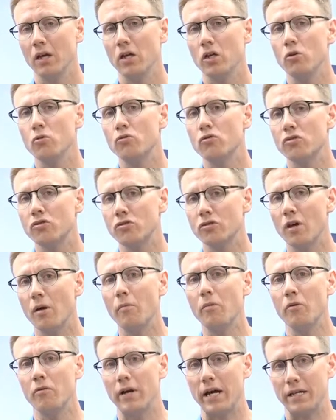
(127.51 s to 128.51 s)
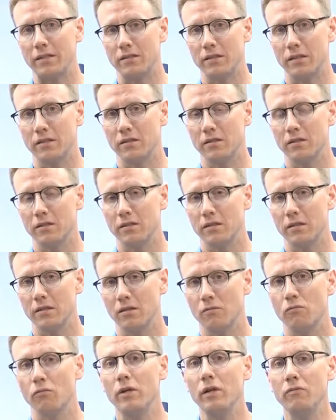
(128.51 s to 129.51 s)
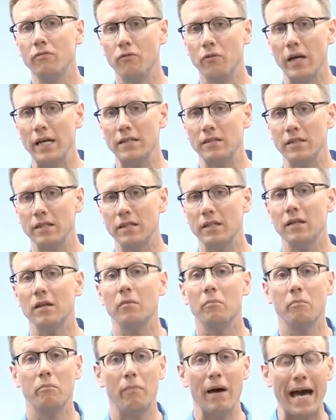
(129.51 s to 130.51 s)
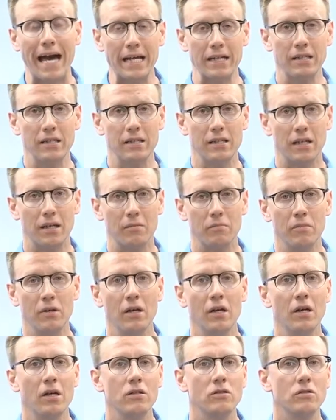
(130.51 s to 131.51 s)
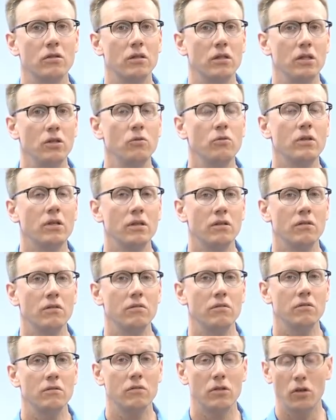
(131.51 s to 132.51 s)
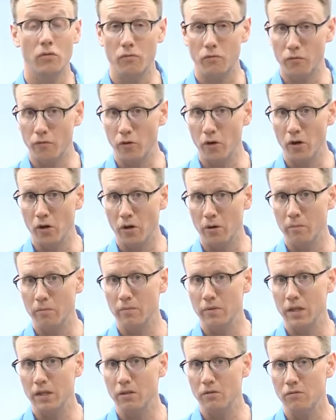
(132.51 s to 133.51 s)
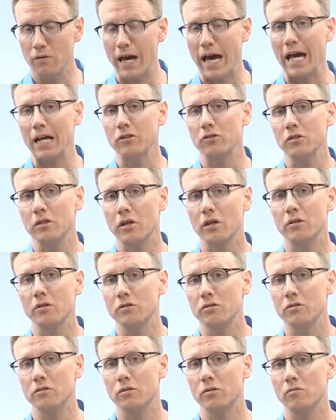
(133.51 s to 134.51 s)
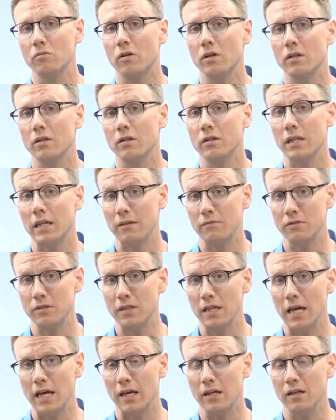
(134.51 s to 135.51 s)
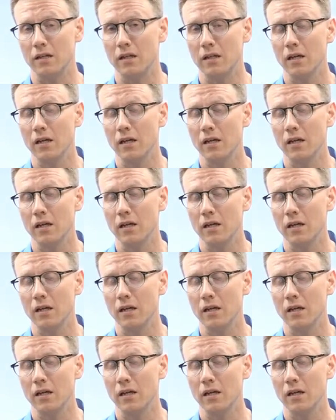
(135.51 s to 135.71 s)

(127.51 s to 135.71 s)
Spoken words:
You summarize it, rephrase it back to them so that you can confirm that you've actually understood what they've said.